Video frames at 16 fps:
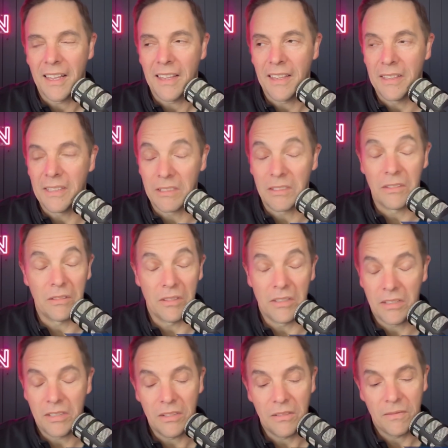This
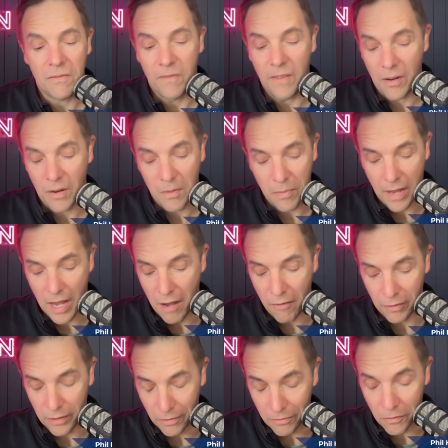is very
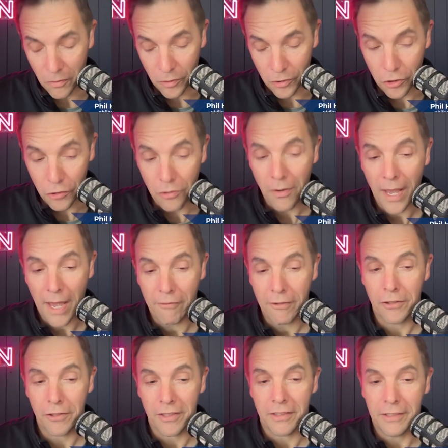powerful, and of course, you
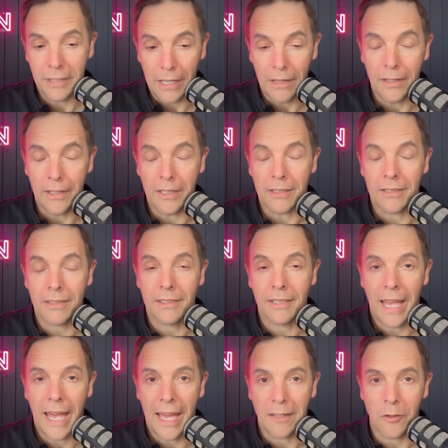haven't just done this
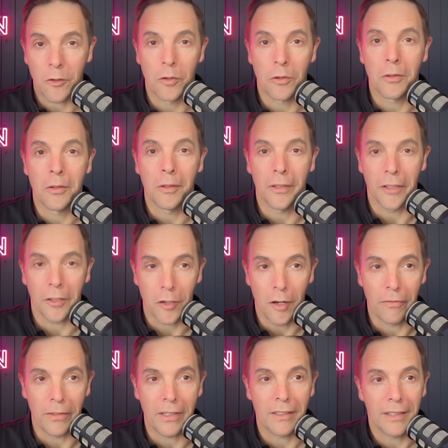at Google and the
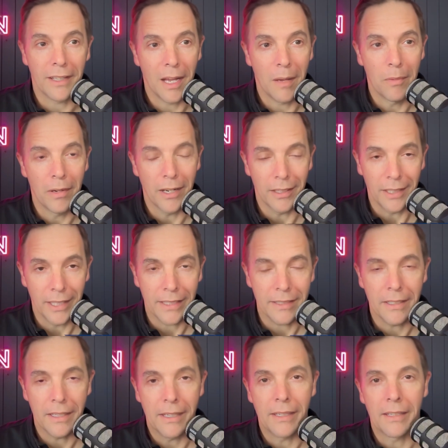Coffee Club and at
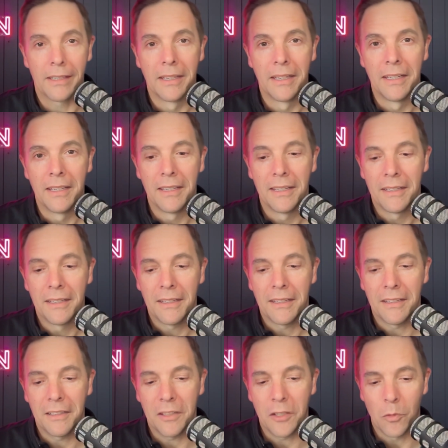LinkedIn.
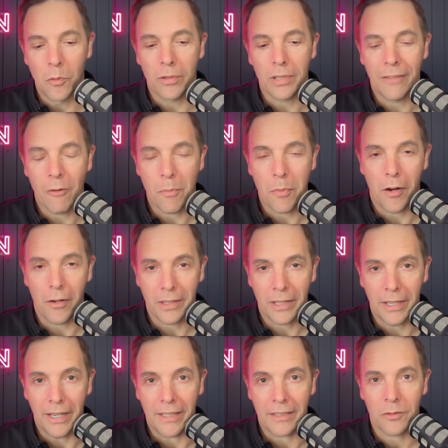You also have a
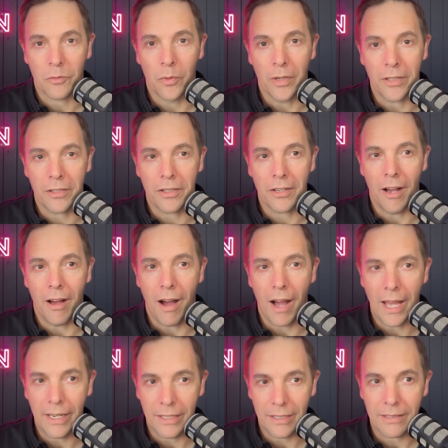podcast, which
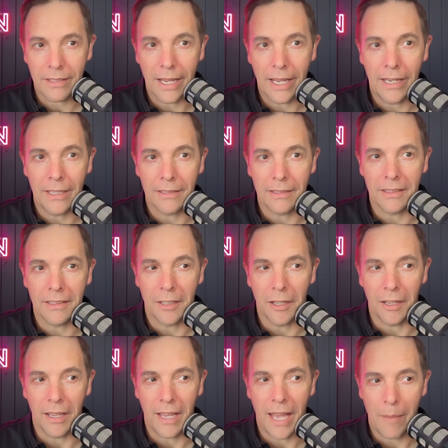I understand is in
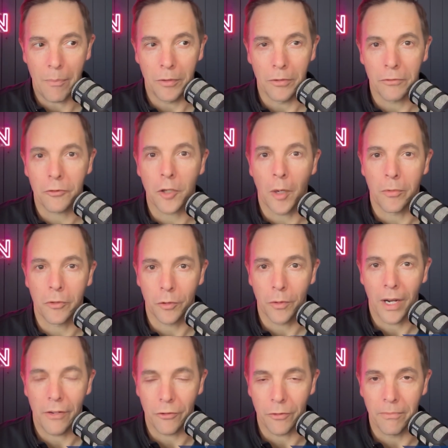the Apple's top
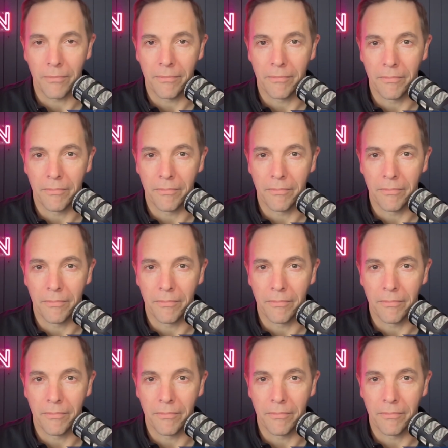200